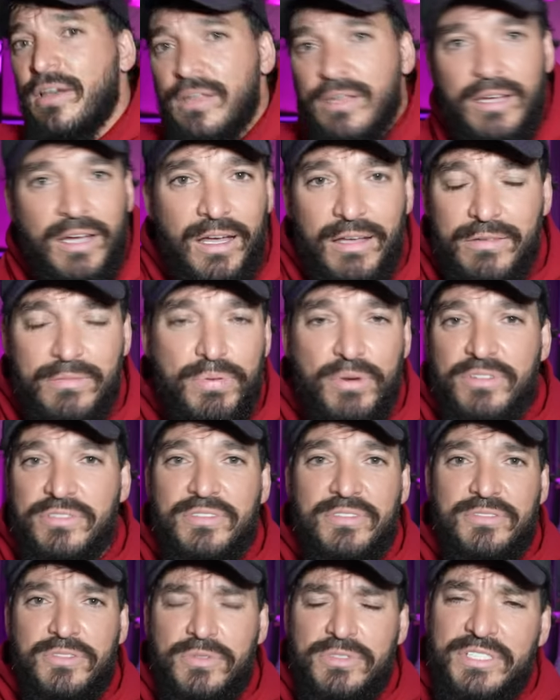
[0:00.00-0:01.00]
The
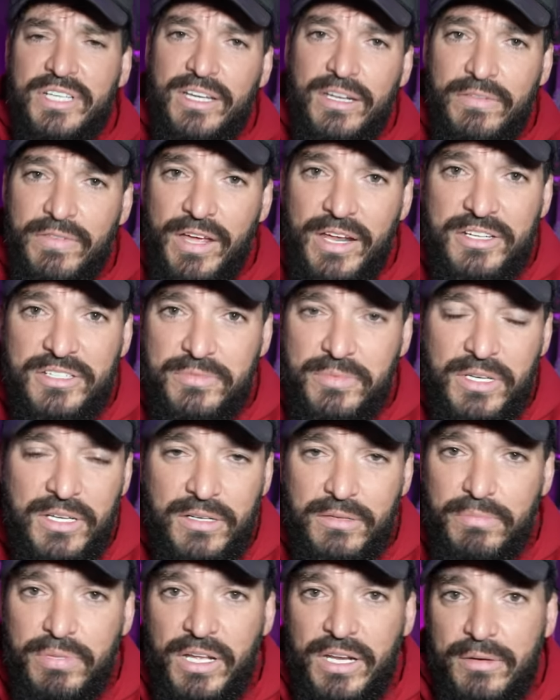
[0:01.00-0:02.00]
person that was always taking advantage of me
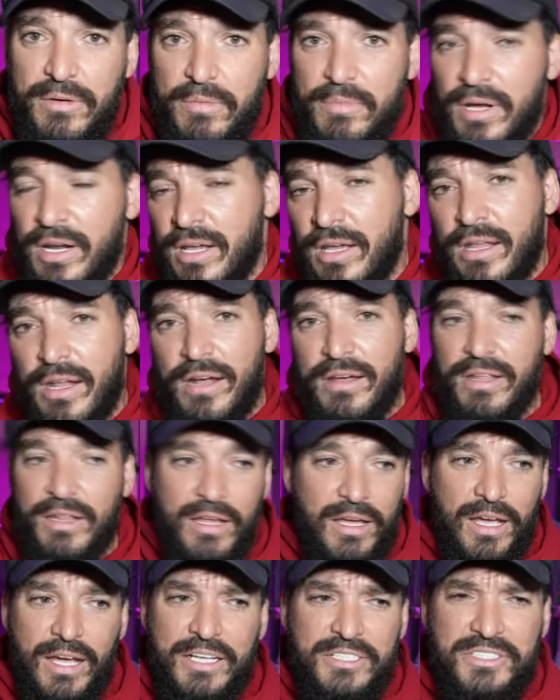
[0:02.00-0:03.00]
and complaining about money, and
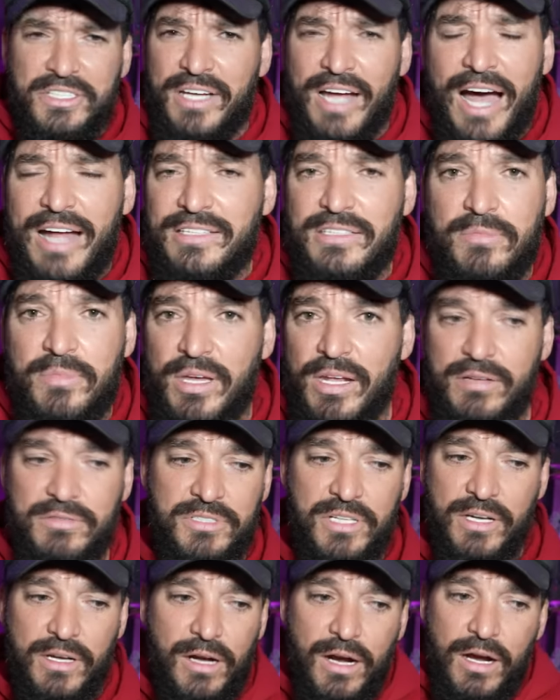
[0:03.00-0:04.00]
I guess it got to me, and I
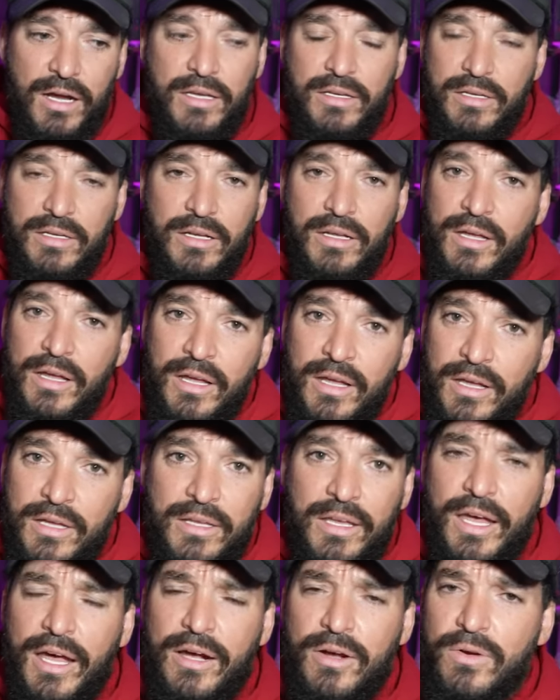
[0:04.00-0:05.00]
was like, all right,
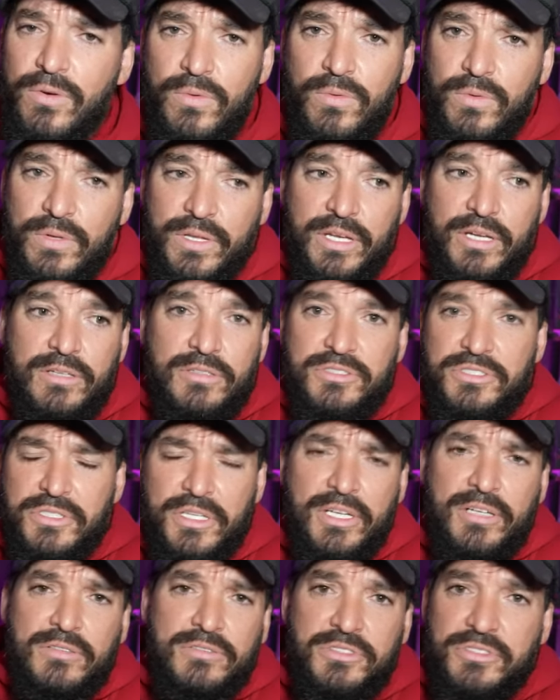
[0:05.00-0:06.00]
yeah, cool, here's
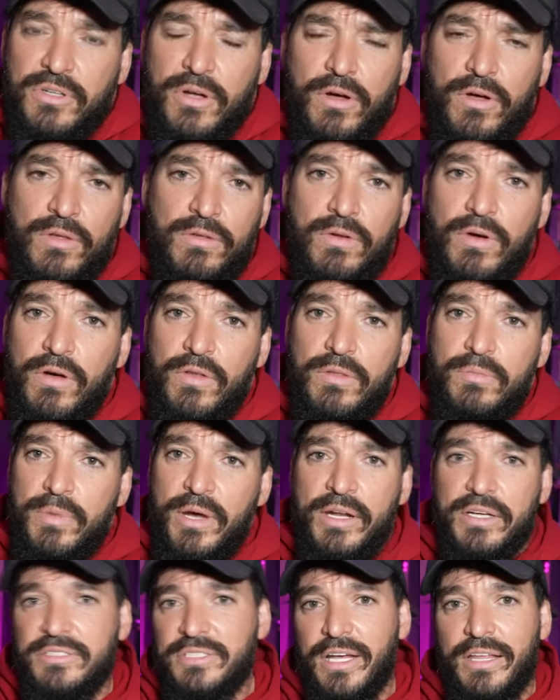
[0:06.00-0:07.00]
all the
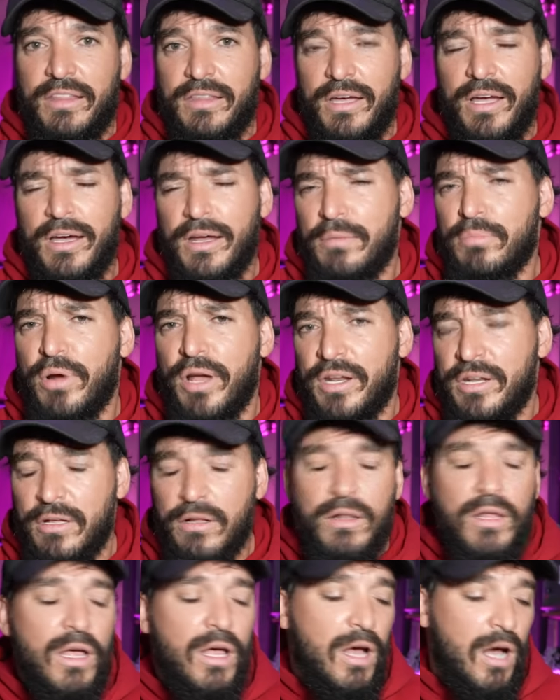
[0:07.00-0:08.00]
money, because I think I got a brand deal.